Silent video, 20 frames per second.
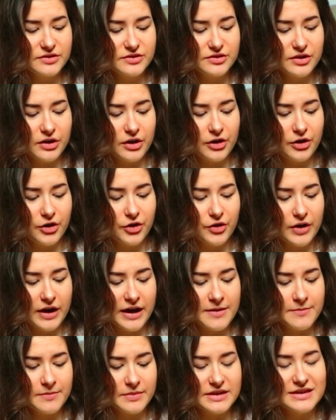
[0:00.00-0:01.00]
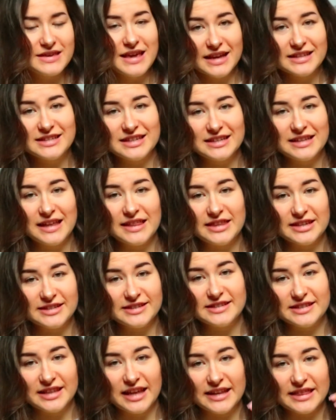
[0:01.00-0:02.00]
so I'm guessing that
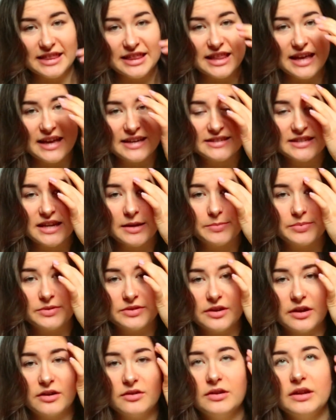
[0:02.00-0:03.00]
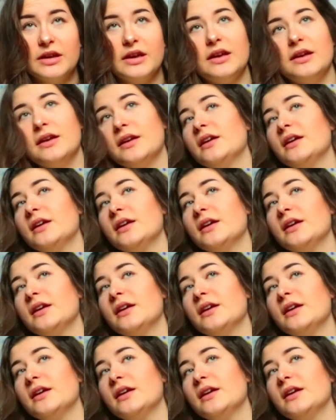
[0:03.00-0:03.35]
this is like the last episode.